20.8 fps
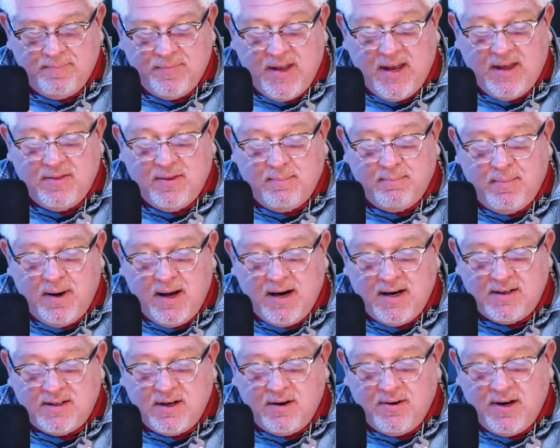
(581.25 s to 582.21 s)
and the
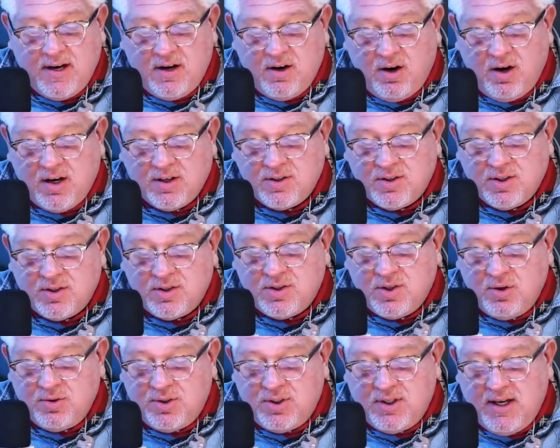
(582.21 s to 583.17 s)
monetary costs
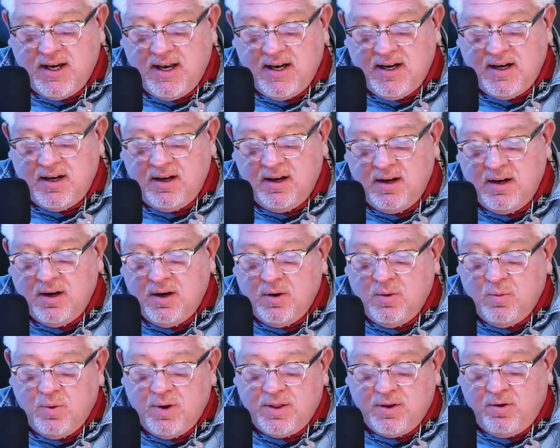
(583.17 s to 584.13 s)
associated
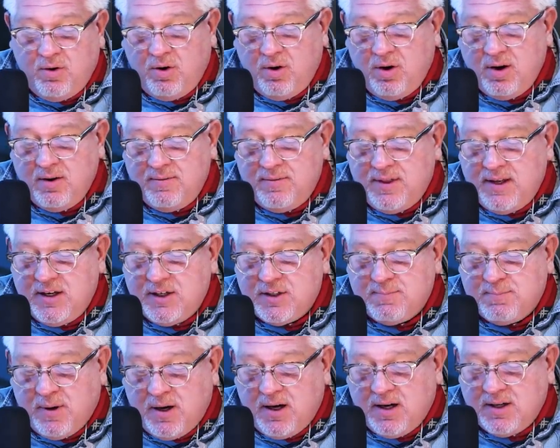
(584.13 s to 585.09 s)
with all of these
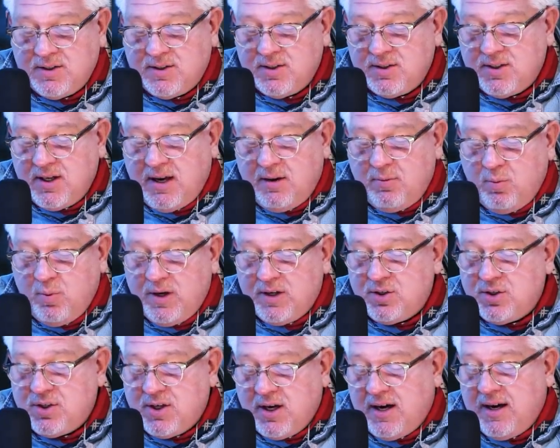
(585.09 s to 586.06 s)
pauses, at
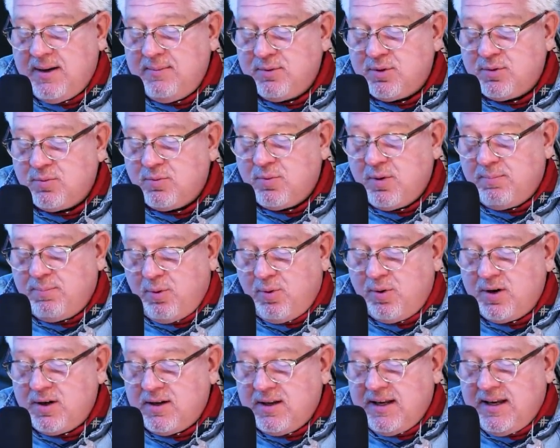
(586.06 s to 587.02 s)
which times
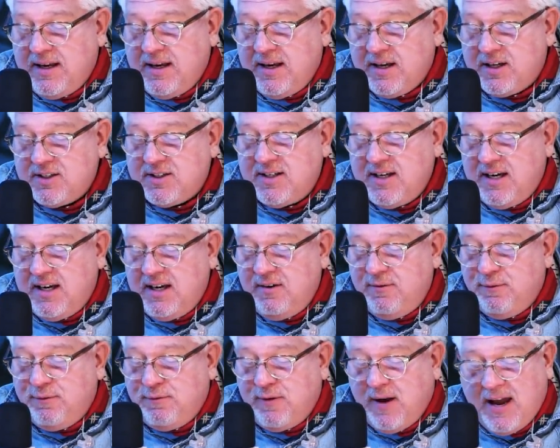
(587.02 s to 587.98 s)
reportedly exceed
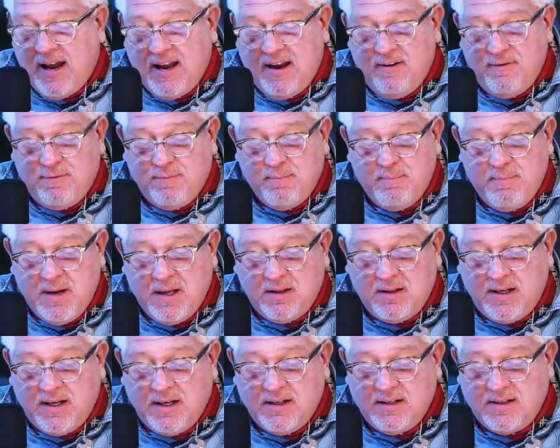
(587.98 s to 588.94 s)
$5
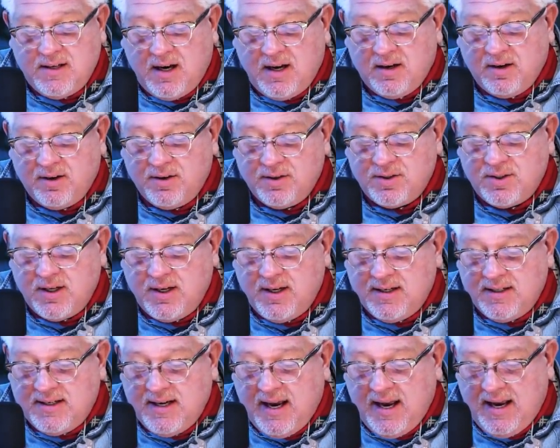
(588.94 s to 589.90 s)
million
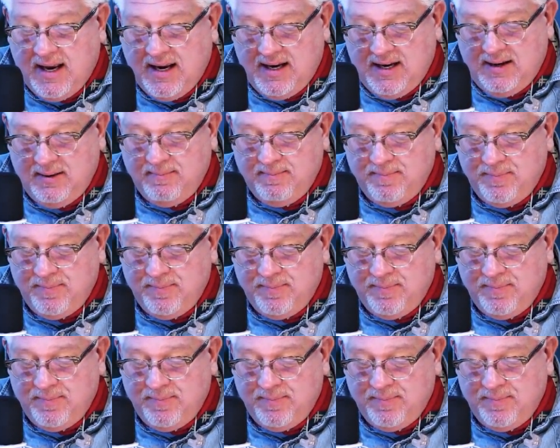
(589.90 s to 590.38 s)
a day